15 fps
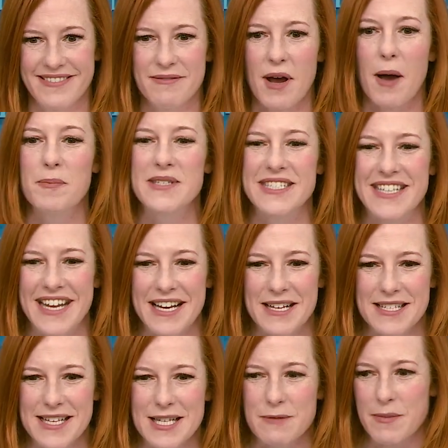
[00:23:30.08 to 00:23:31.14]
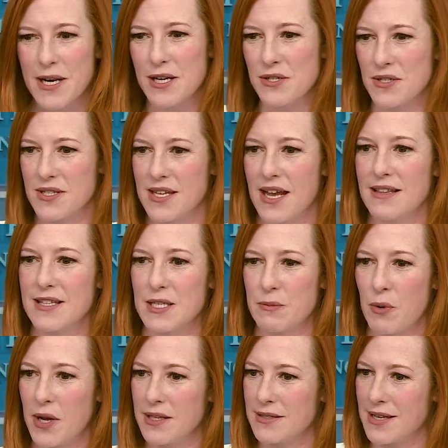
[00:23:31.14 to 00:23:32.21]
up-to-date assessment, I should say, at this
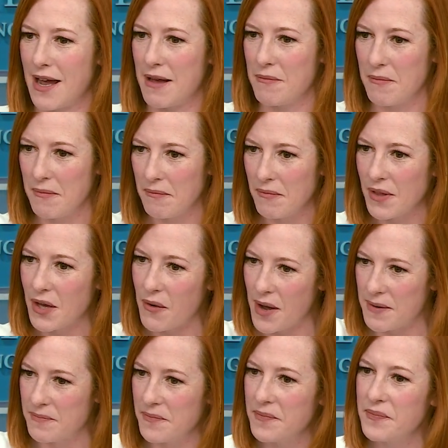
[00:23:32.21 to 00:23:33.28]
point in time. Go ahead.